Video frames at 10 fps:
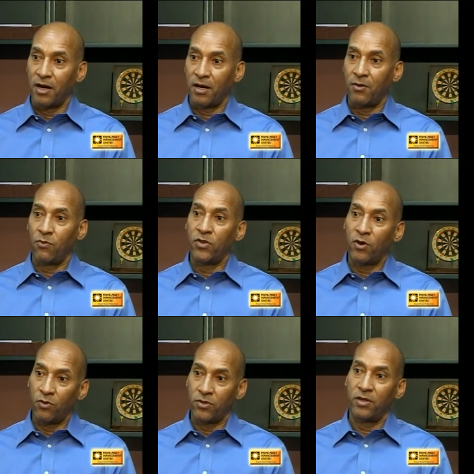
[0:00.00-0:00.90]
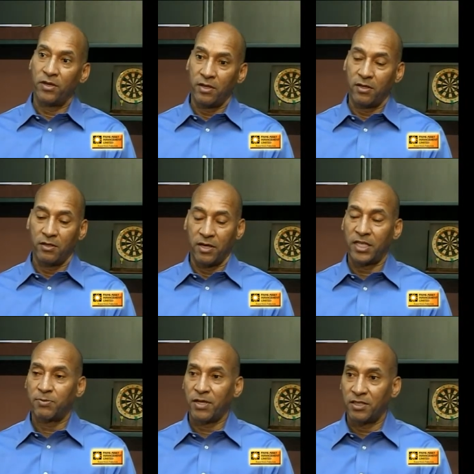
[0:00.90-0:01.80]
without the
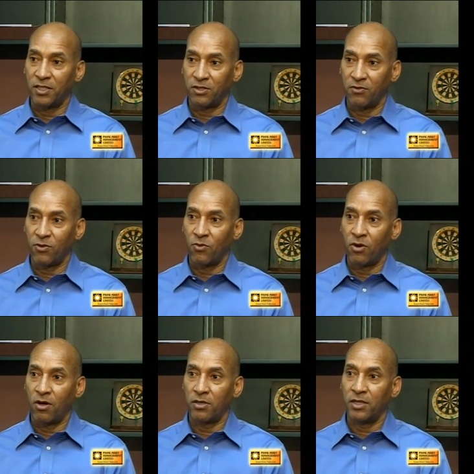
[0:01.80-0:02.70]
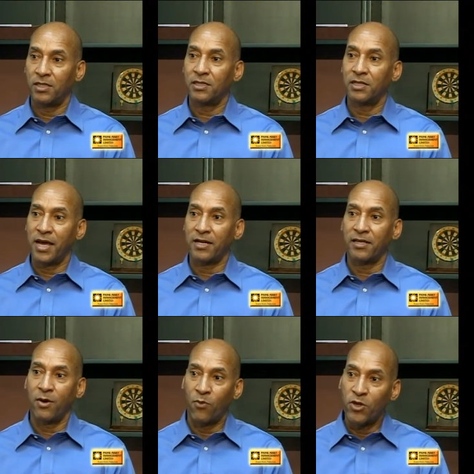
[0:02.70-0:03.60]
expectation of reward, it is
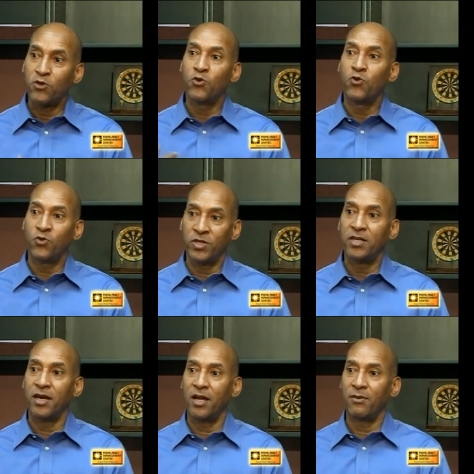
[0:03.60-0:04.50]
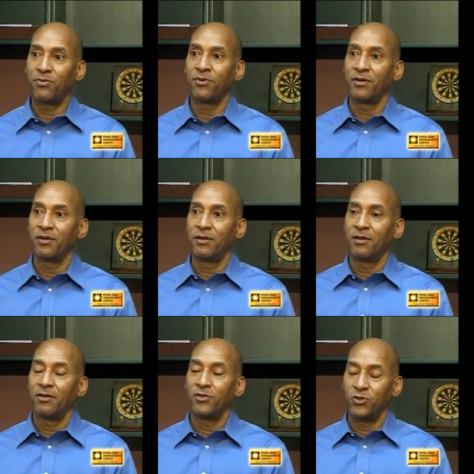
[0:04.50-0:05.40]
likely that when you need help,
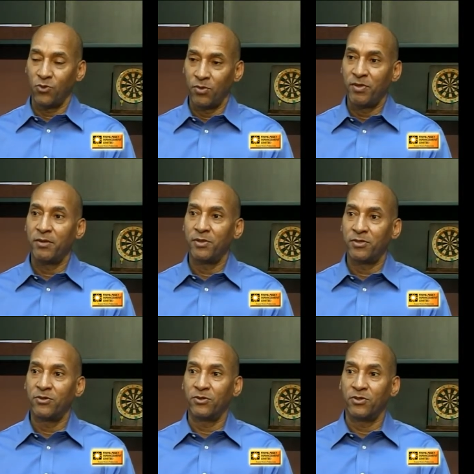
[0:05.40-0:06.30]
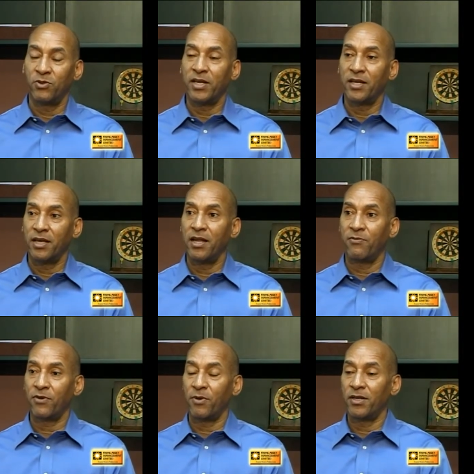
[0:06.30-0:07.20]
you'll get the
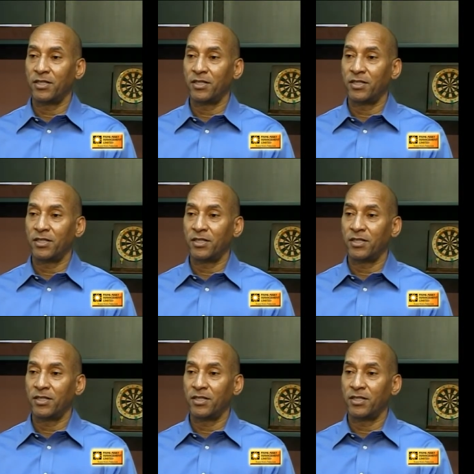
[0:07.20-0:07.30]
help from